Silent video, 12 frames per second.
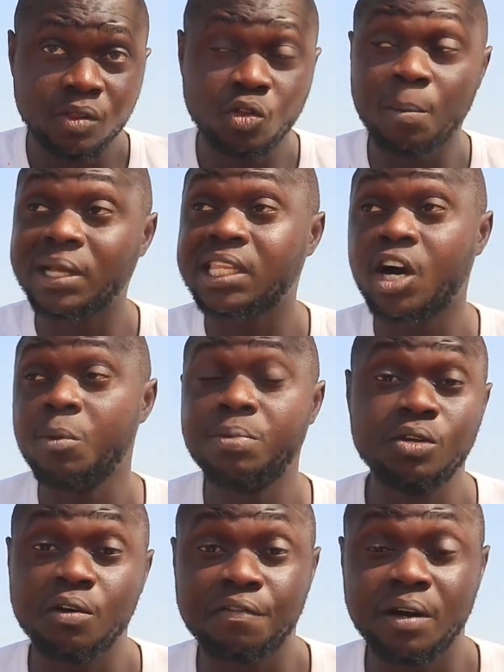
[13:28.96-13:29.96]
No matter how
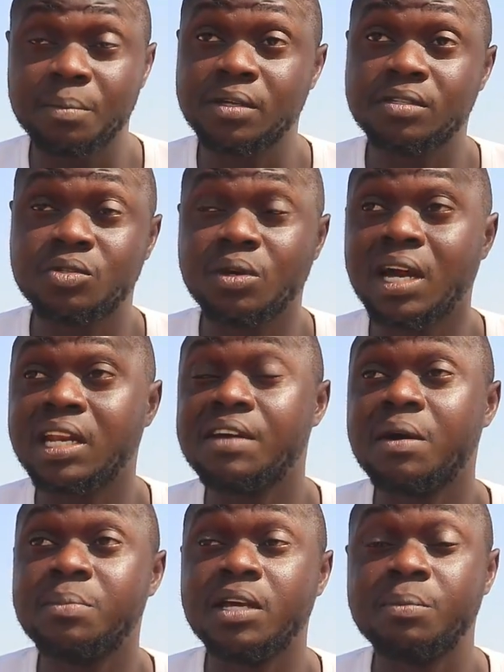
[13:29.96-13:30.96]
big your farm is, you can
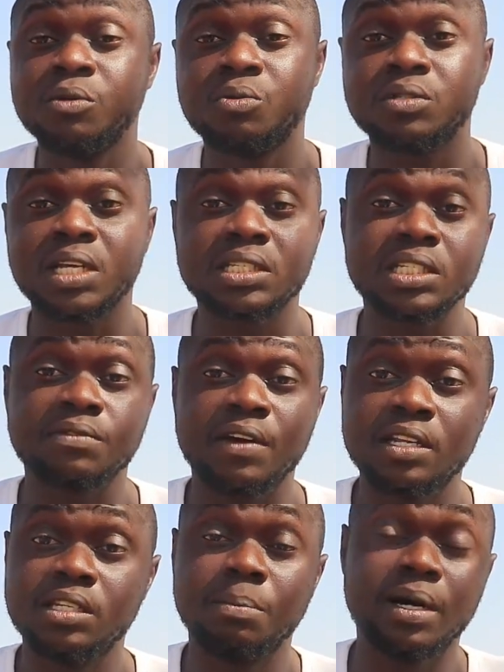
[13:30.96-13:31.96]
never be able to satisfy
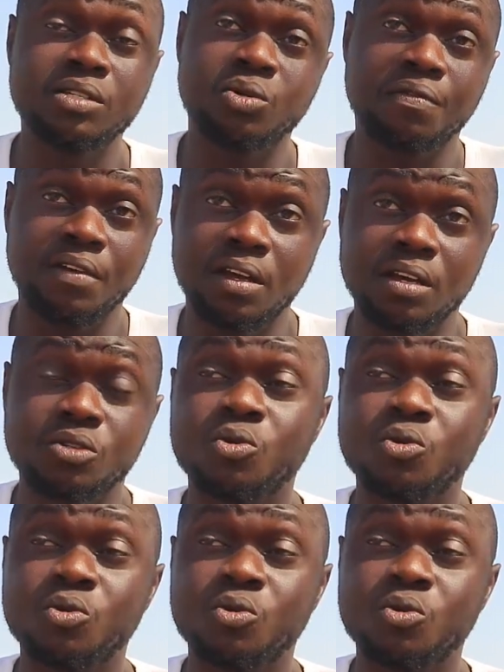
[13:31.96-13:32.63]
the demands of egg.